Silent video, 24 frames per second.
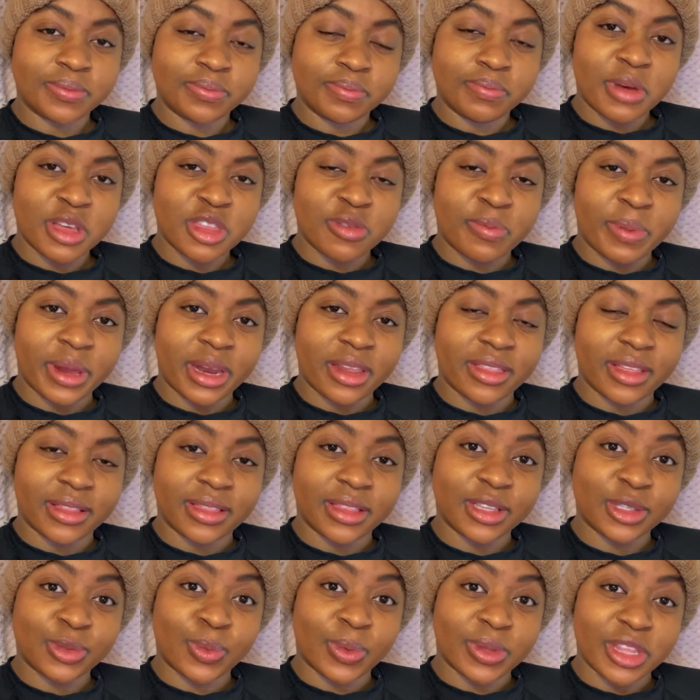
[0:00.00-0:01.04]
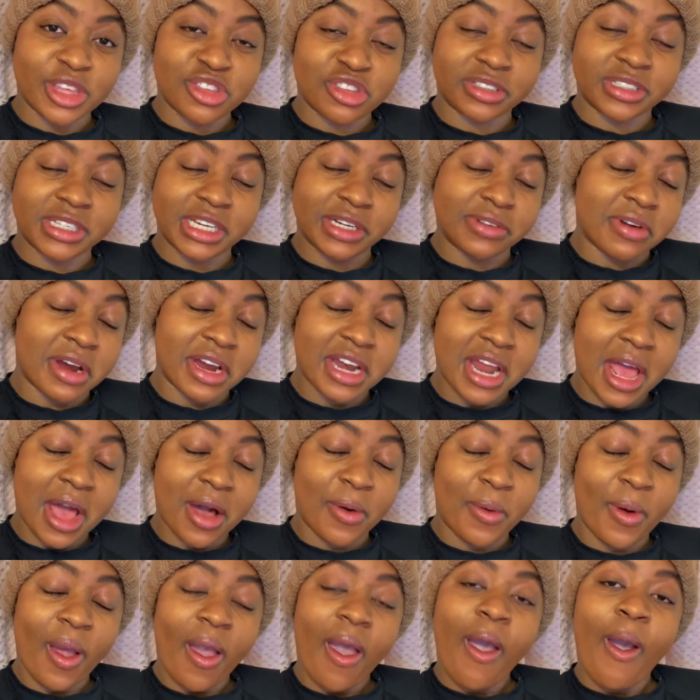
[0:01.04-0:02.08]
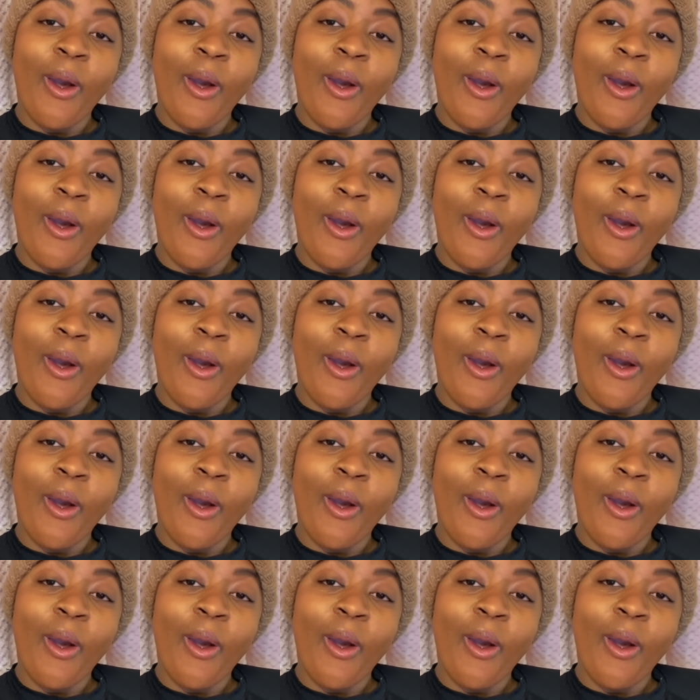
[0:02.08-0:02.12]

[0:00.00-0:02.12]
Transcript: much better than this one that you're seeing right now?